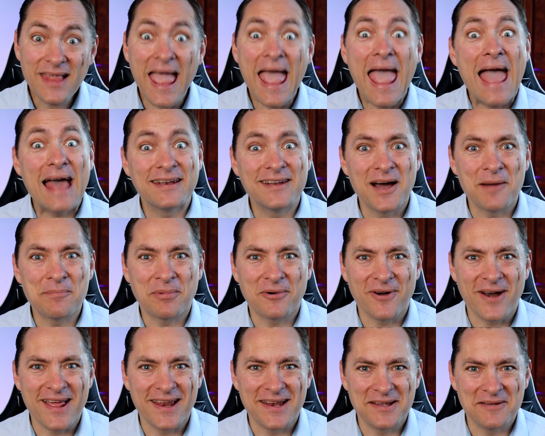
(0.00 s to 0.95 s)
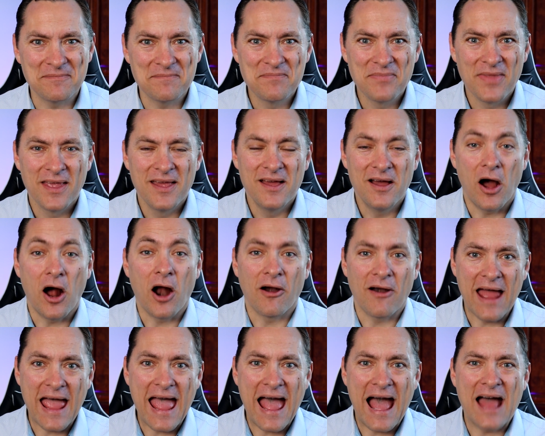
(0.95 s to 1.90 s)
and upgrading
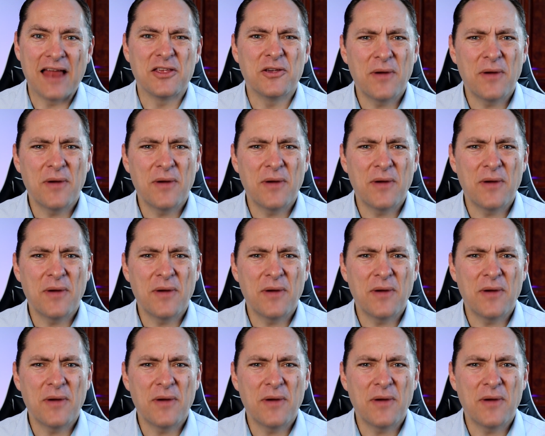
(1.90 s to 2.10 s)
are at,